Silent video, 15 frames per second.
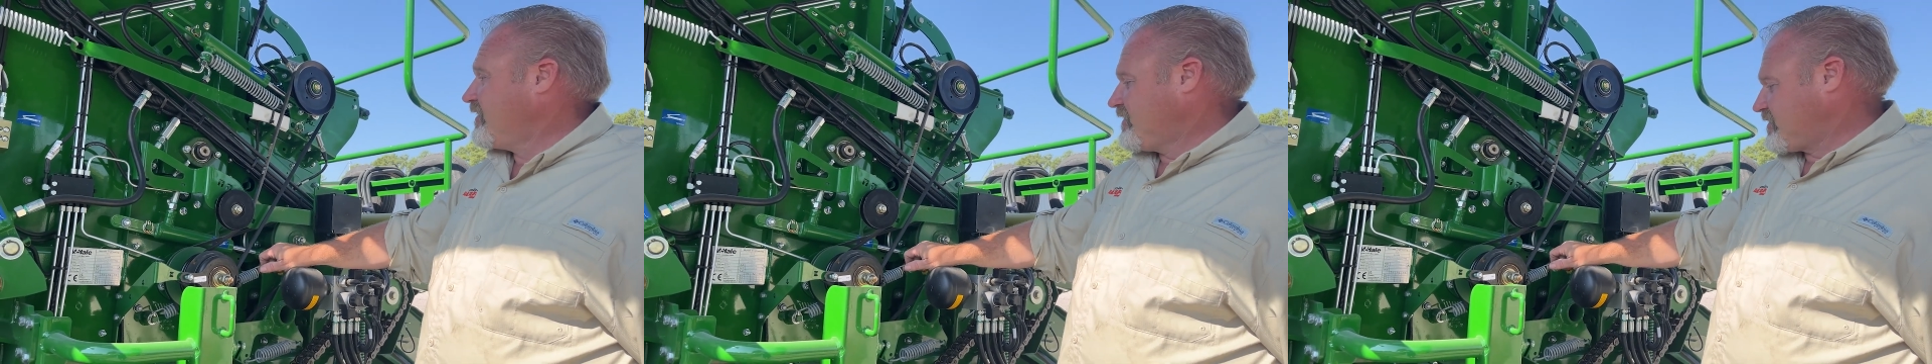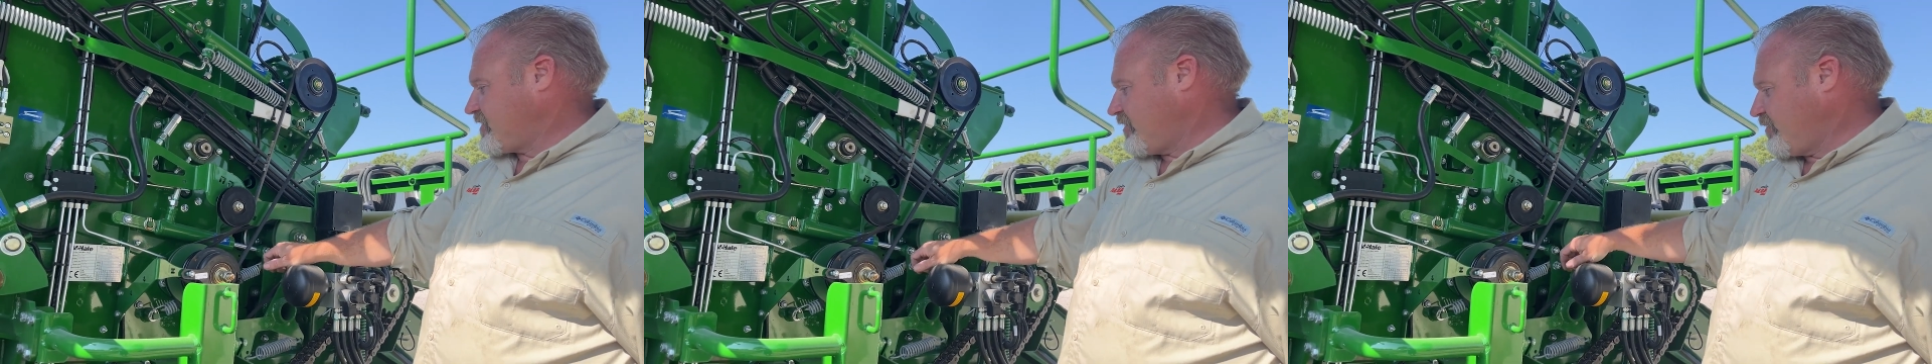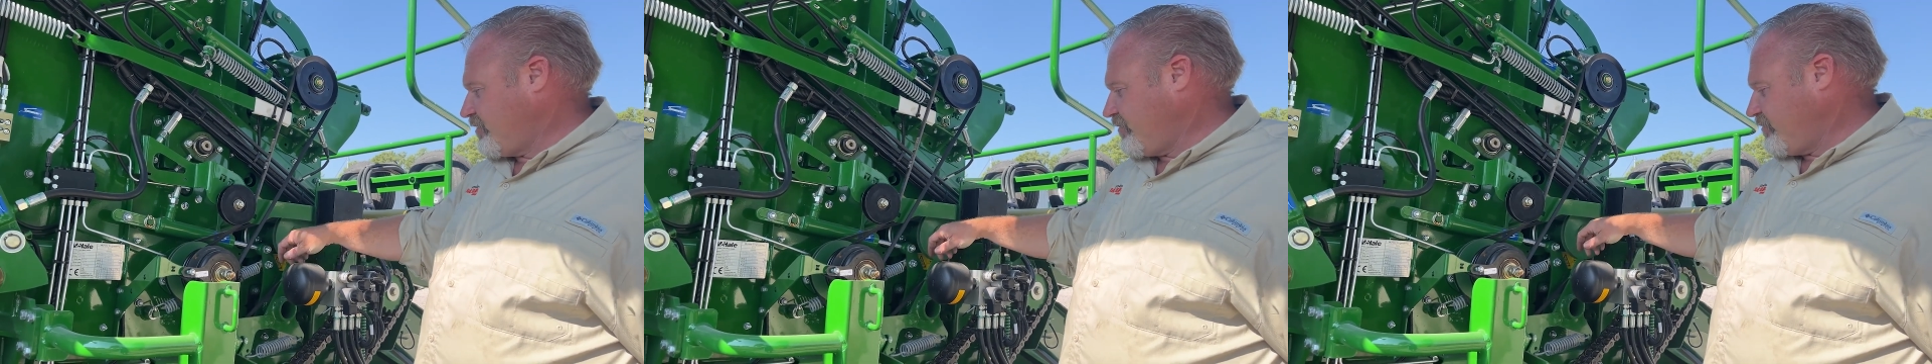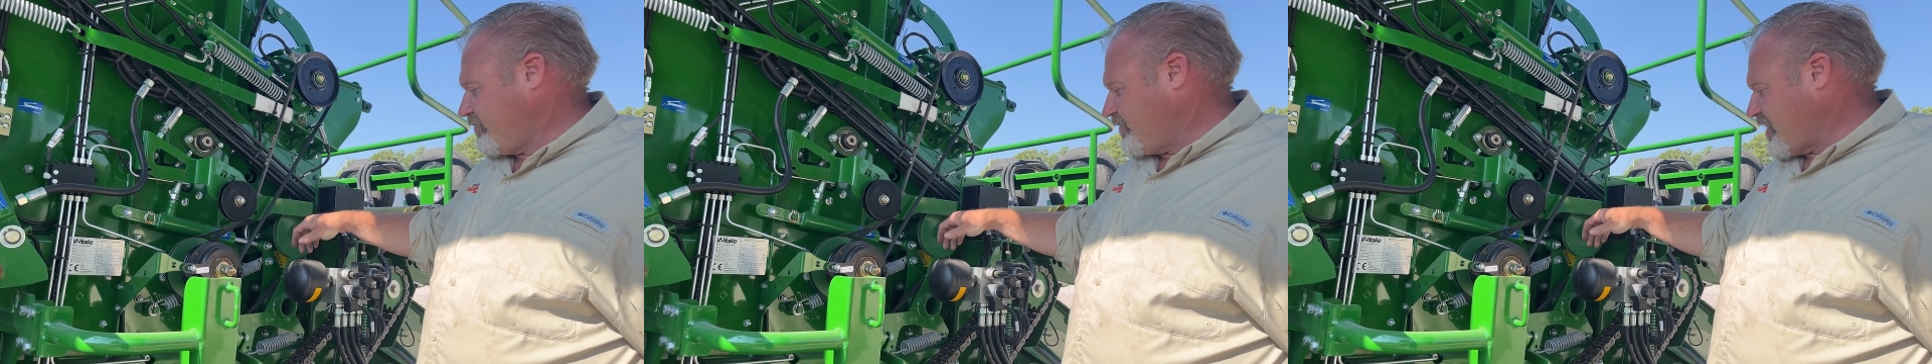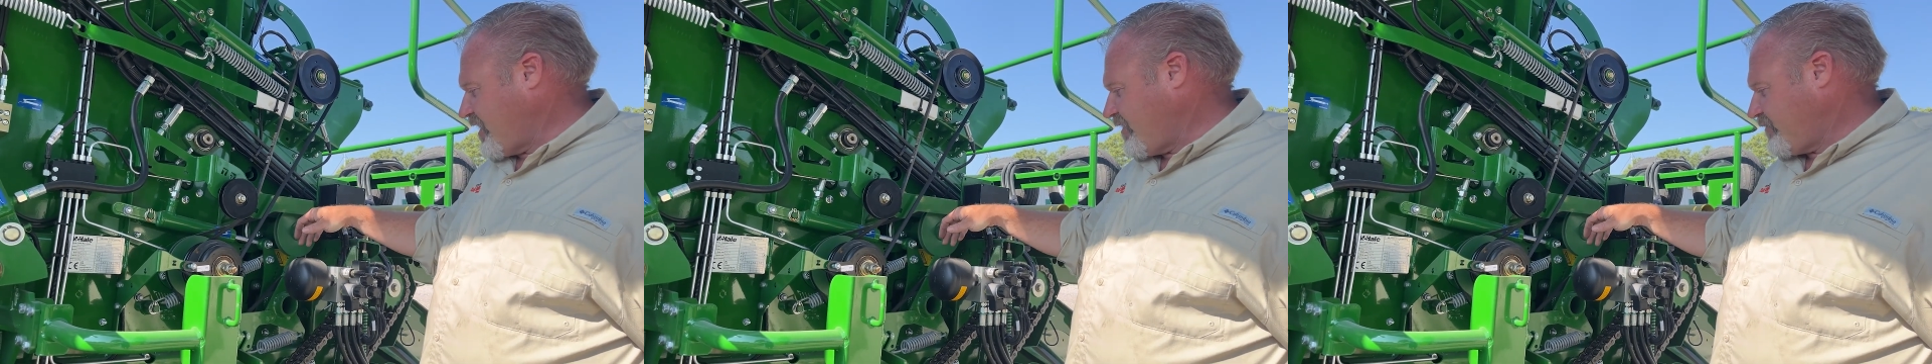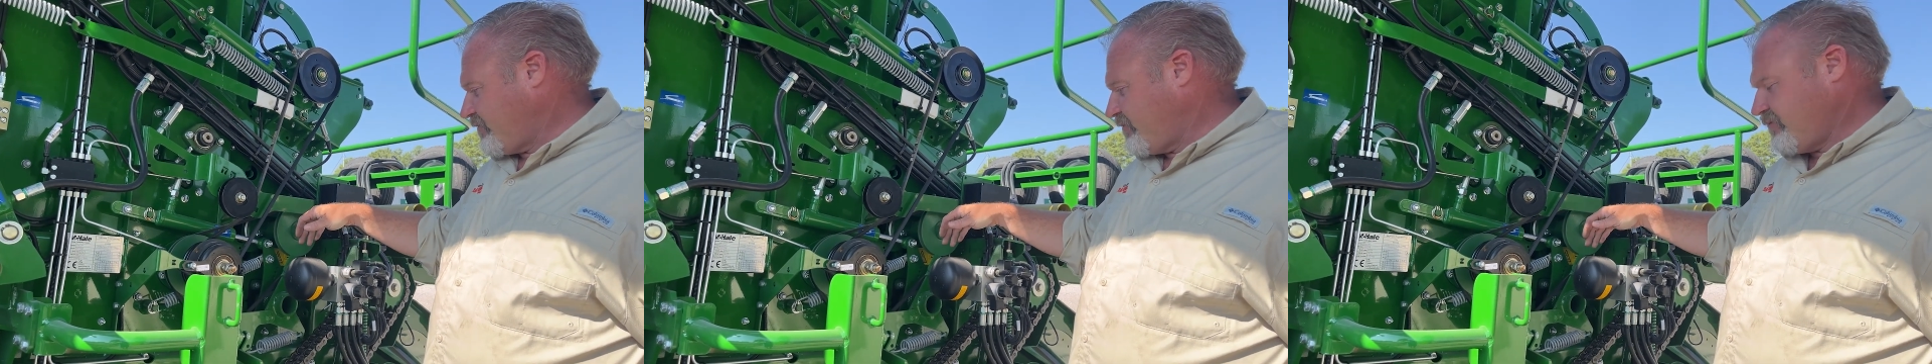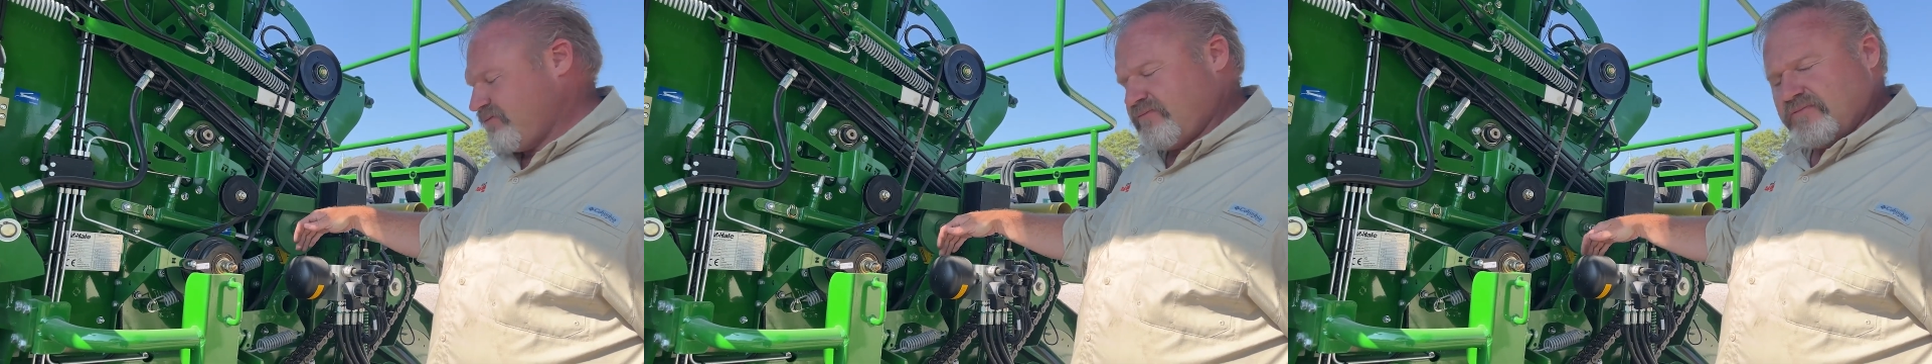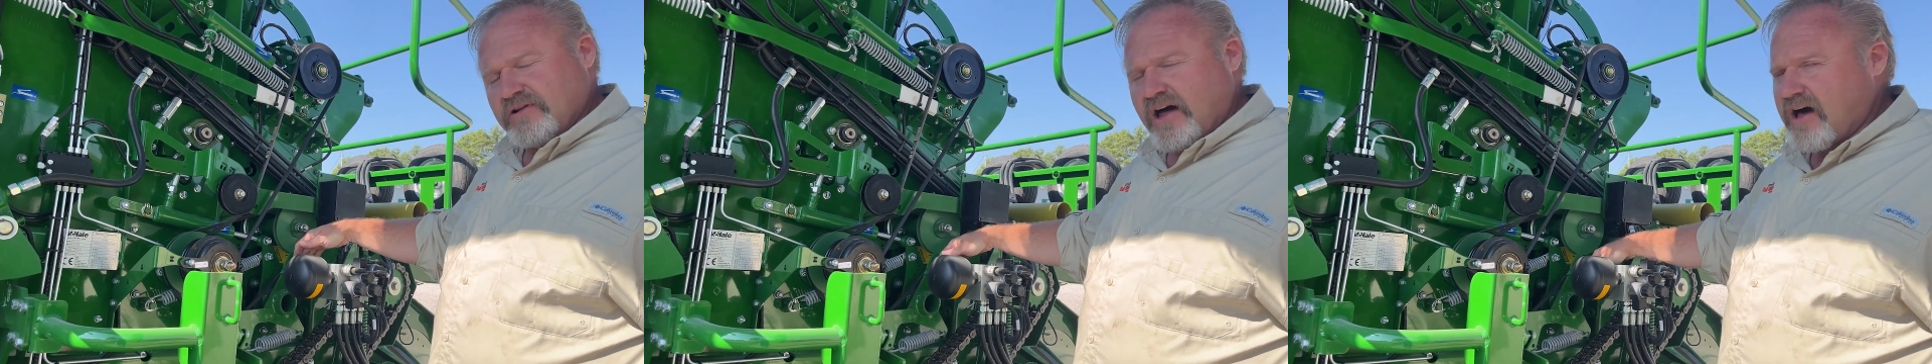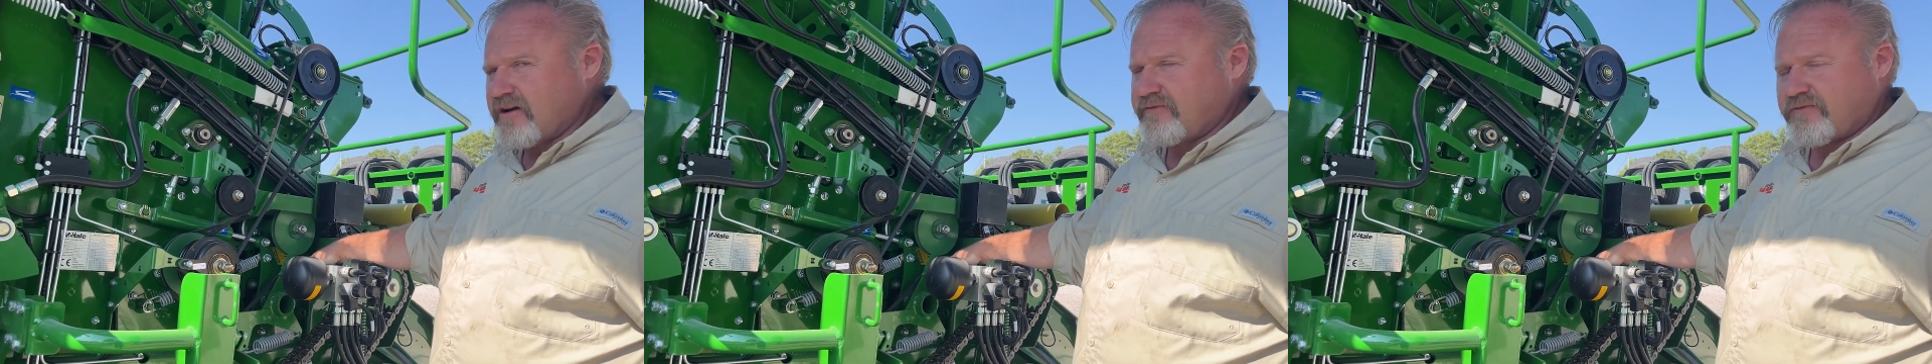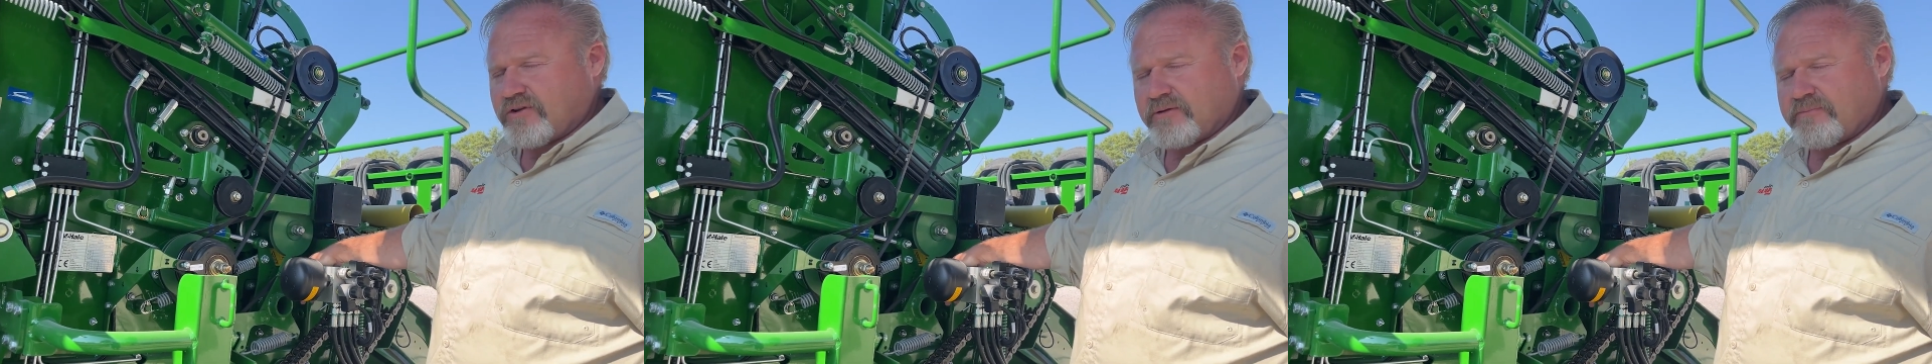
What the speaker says: So for